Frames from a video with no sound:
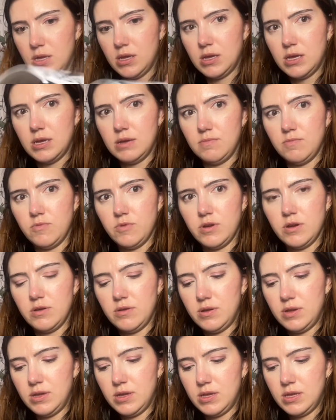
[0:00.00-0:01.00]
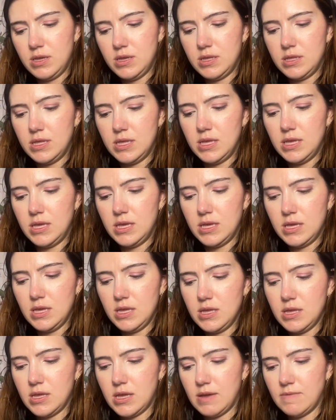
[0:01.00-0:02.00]
I'm wearing
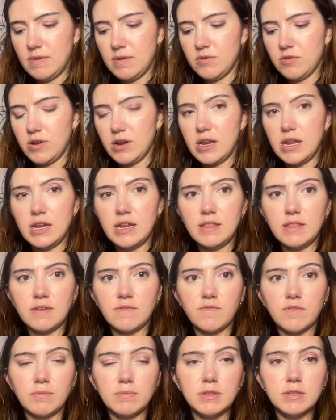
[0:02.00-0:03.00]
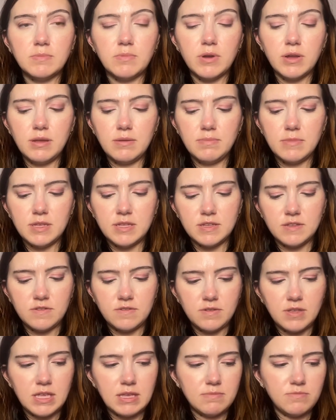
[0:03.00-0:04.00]
I've never tried anything from this brand. This
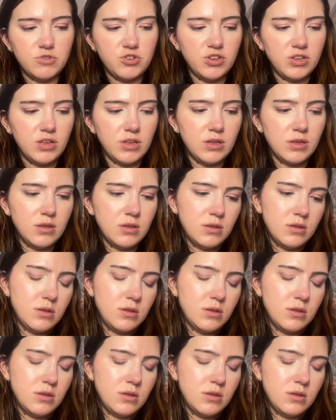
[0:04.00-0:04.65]
is the Kimchi